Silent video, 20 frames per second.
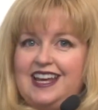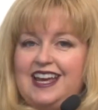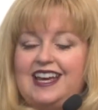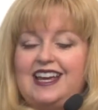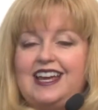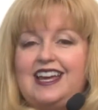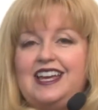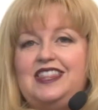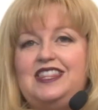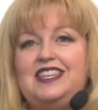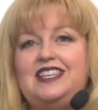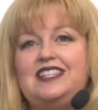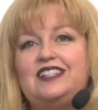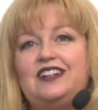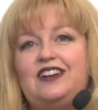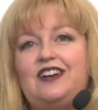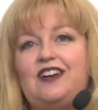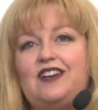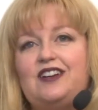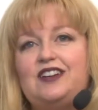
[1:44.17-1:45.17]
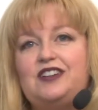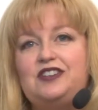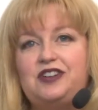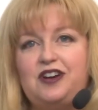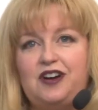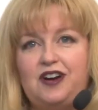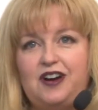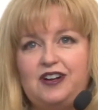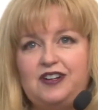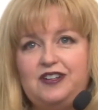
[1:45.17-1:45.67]
Again, these are our
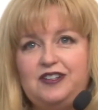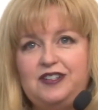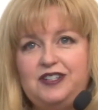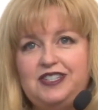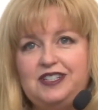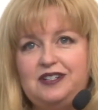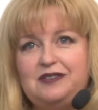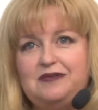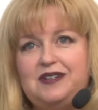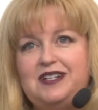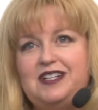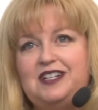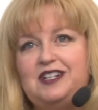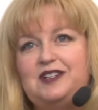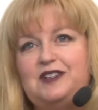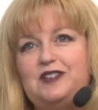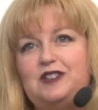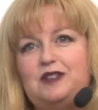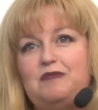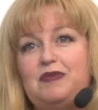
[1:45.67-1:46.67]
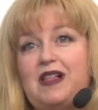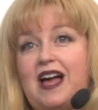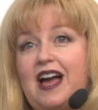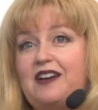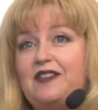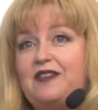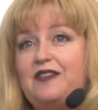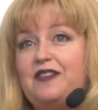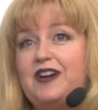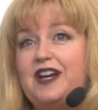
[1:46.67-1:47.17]
Doggles Originalz
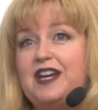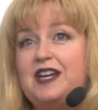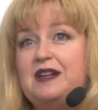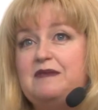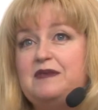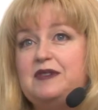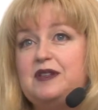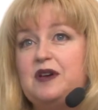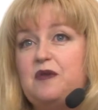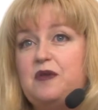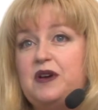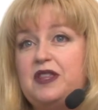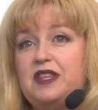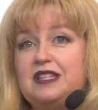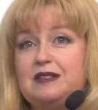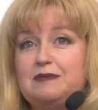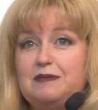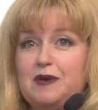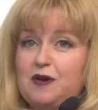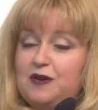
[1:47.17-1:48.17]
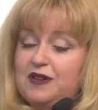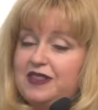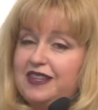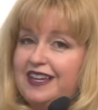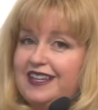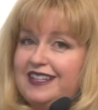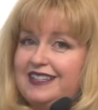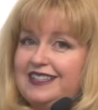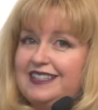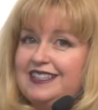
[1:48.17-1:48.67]
black frames with smoke
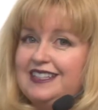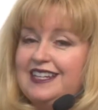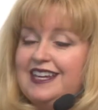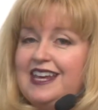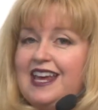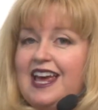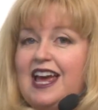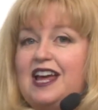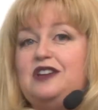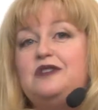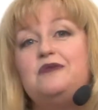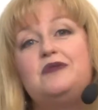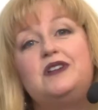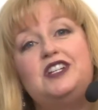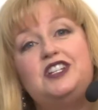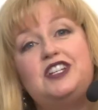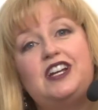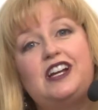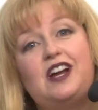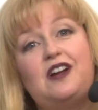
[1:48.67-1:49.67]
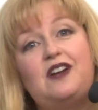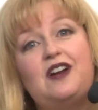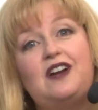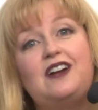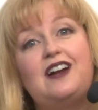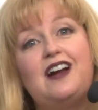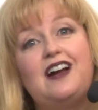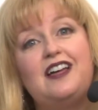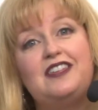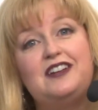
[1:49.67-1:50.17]
lens, and you'll want to check out
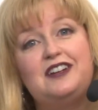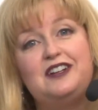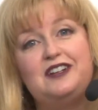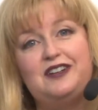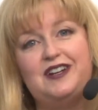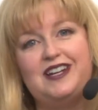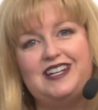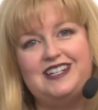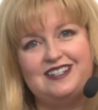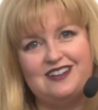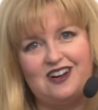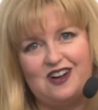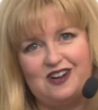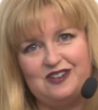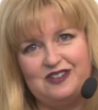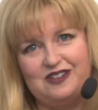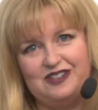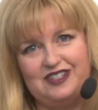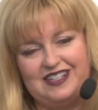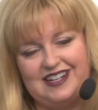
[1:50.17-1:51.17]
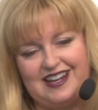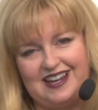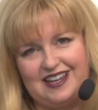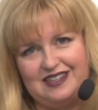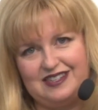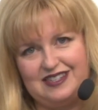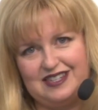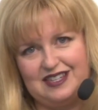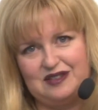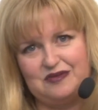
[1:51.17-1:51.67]
our other great Doggles
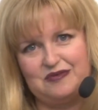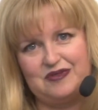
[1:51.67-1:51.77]
styles as